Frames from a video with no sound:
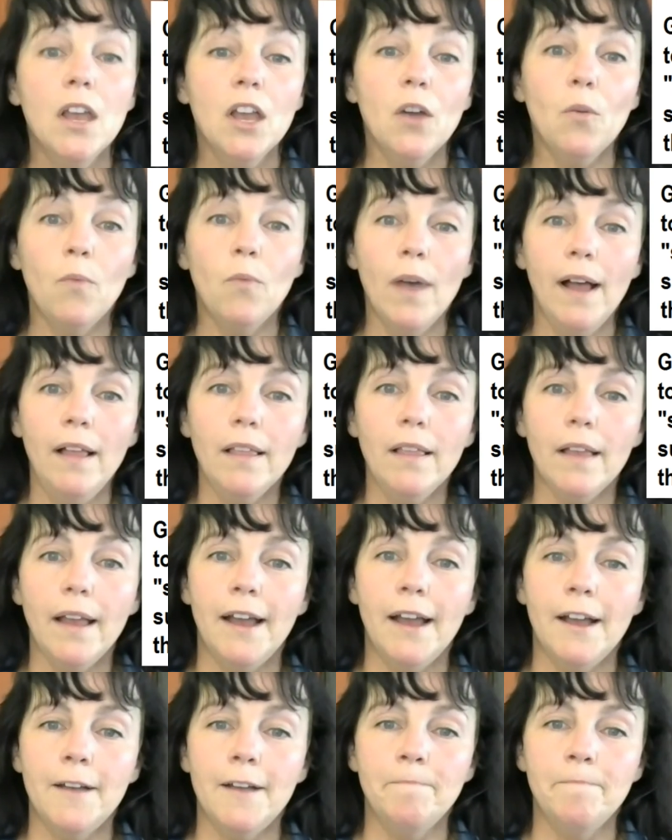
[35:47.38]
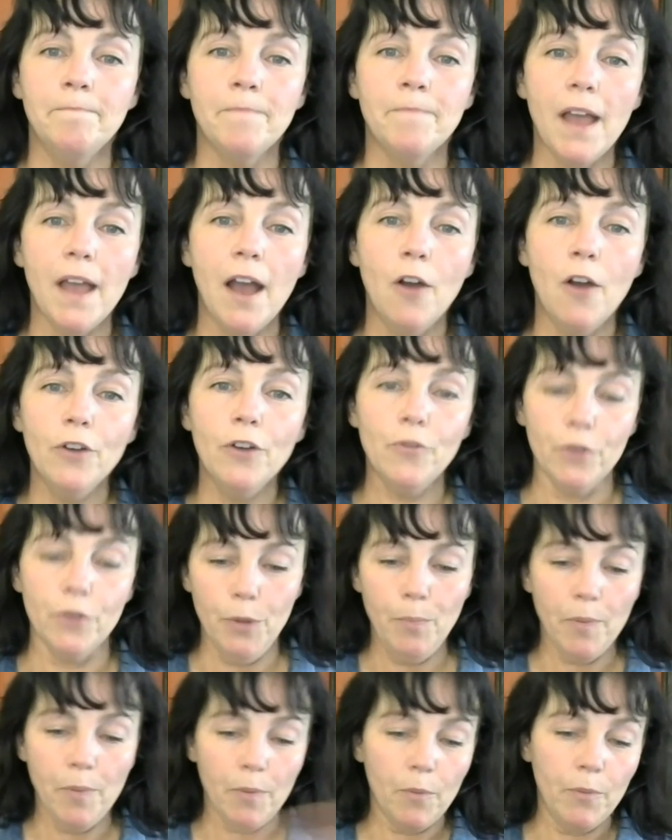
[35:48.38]
Well, our
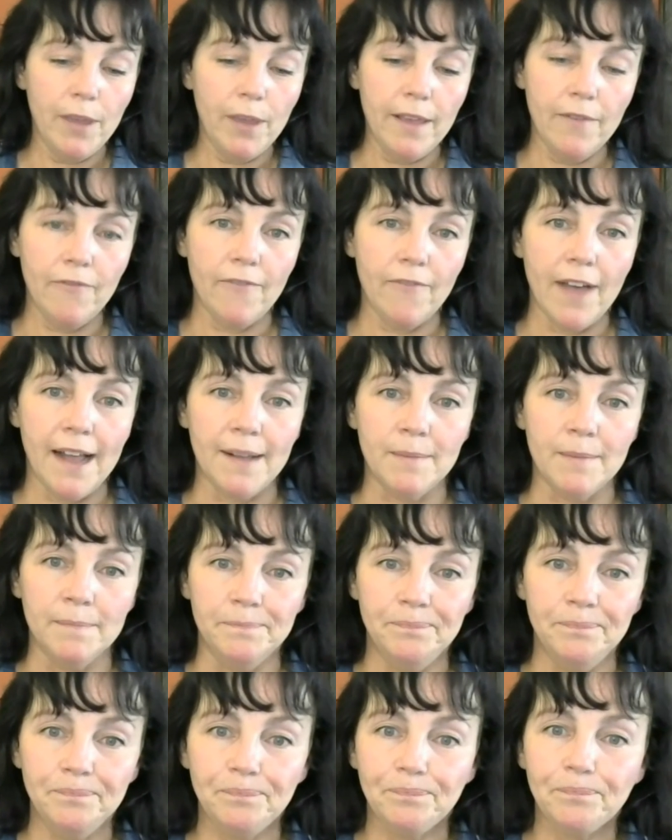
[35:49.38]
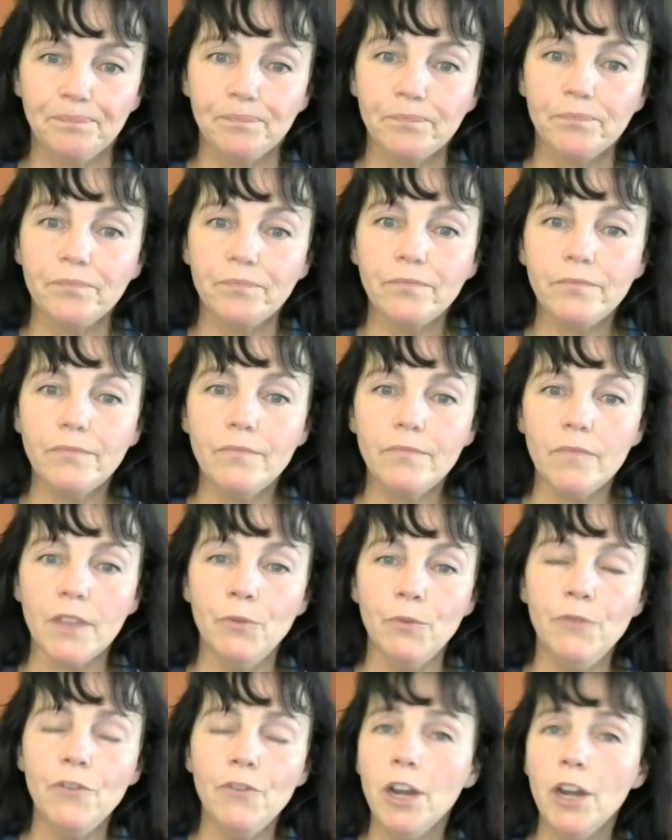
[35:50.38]
group, we're
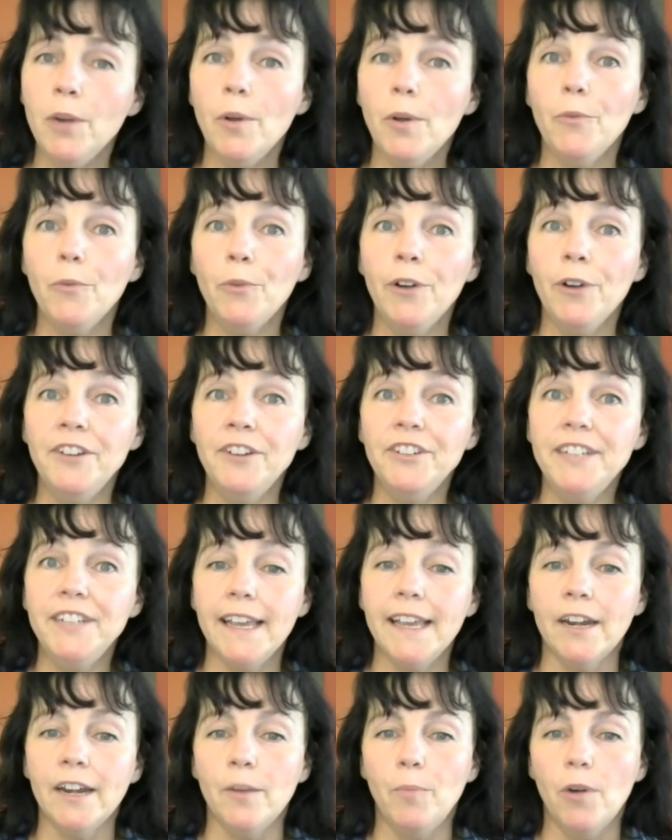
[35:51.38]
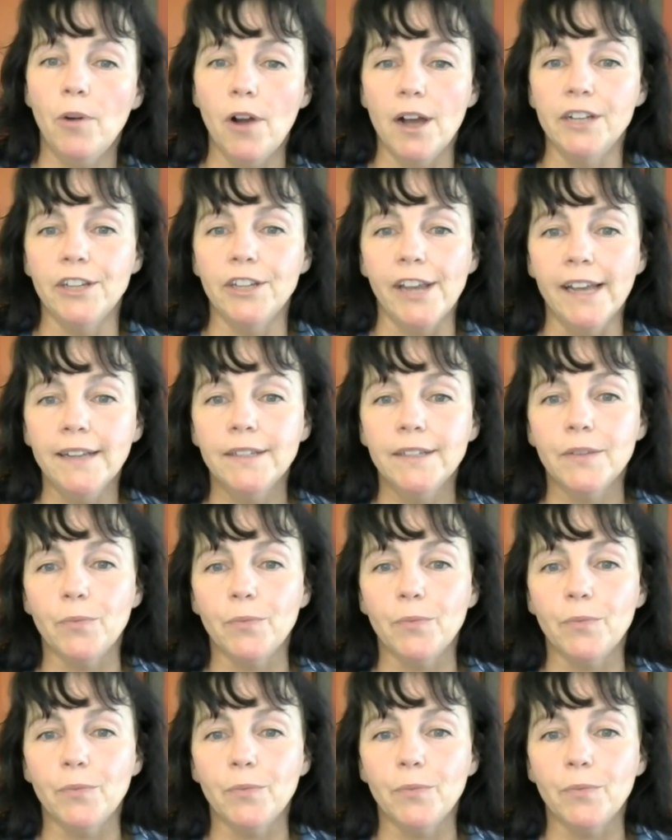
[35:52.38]
undertaking a project.